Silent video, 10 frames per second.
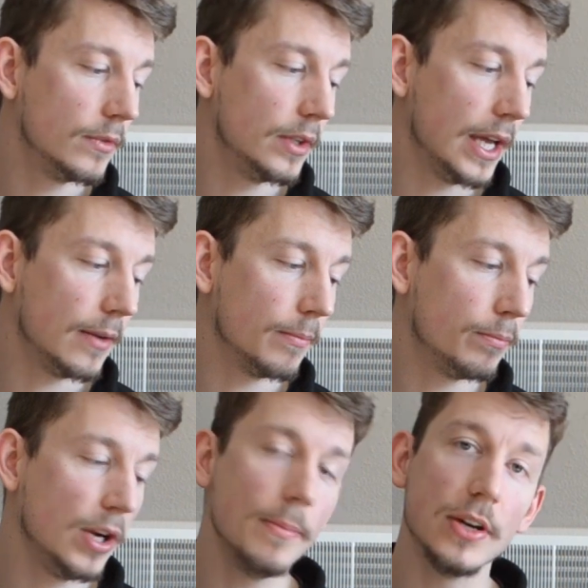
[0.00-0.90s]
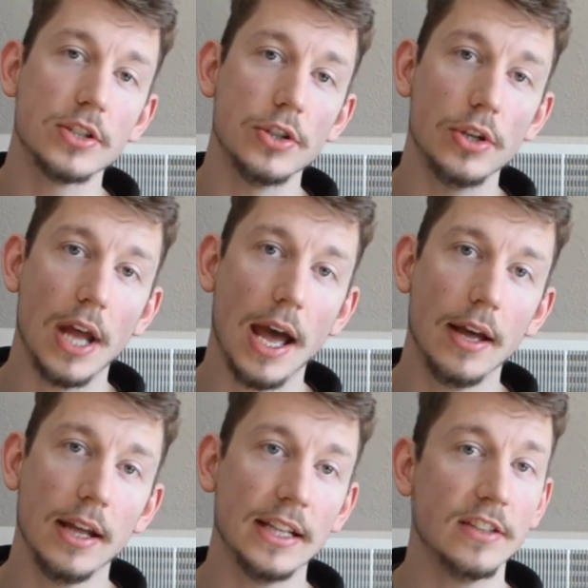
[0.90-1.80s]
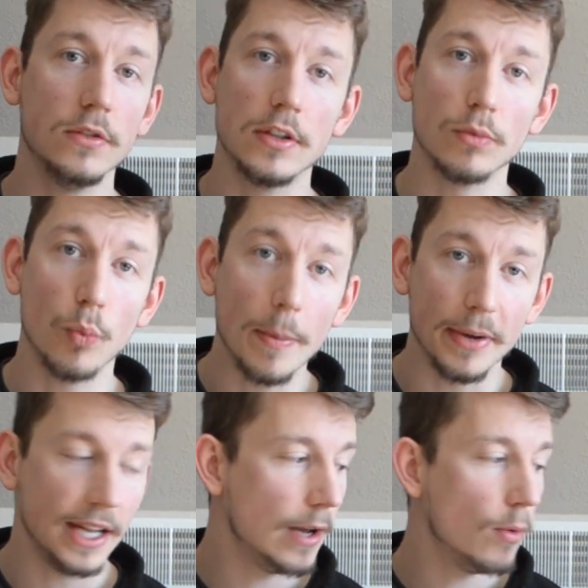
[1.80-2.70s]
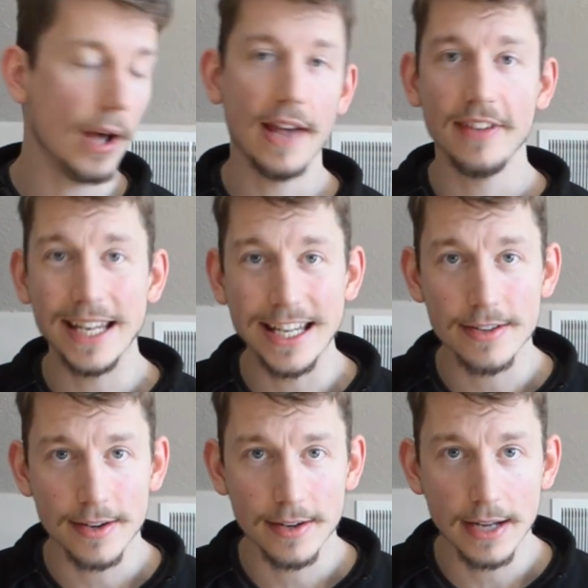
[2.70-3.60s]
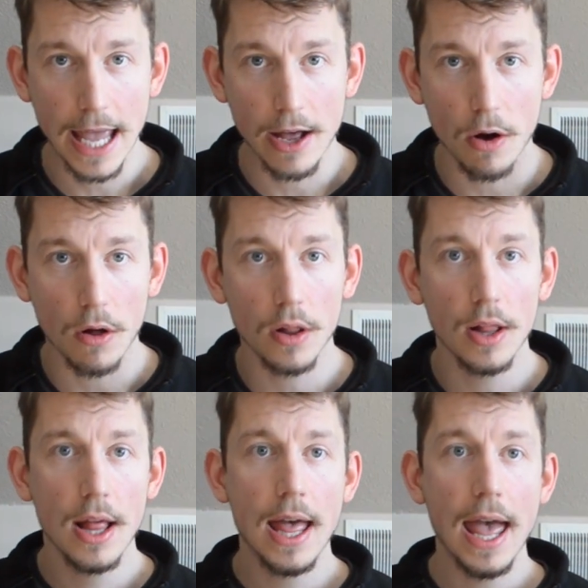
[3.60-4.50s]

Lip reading: Like pretty much, unless you just whip it, it won't have any turn at all.